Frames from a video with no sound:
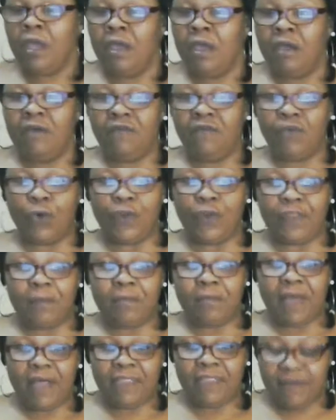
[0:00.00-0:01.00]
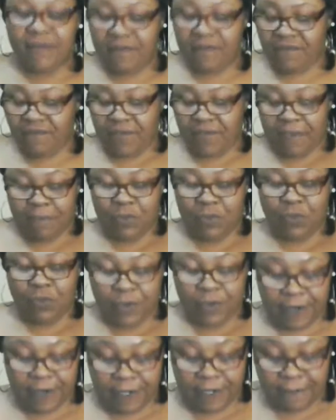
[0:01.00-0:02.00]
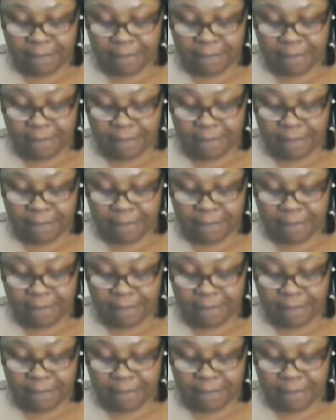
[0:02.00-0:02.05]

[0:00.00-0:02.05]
for the month of February.